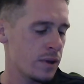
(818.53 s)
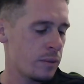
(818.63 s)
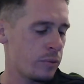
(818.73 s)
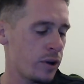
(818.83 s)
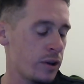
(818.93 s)

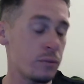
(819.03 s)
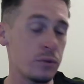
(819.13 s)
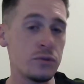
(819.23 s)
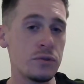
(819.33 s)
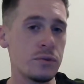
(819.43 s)
I probably
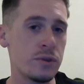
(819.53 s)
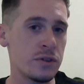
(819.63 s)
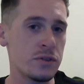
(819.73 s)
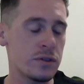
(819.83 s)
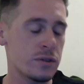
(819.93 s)
wouldn't do
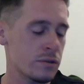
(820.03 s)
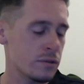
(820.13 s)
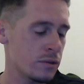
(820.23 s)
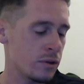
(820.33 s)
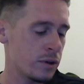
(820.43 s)
this
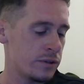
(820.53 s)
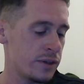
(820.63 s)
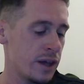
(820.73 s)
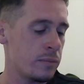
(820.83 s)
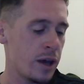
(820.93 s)
on a
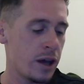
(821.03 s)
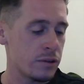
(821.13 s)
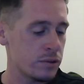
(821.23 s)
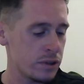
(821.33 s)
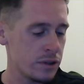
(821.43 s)
dead
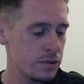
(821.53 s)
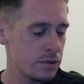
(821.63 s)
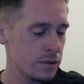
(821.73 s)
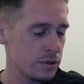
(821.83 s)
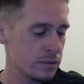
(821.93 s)
battery
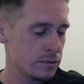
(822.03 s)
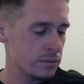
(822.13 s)
either.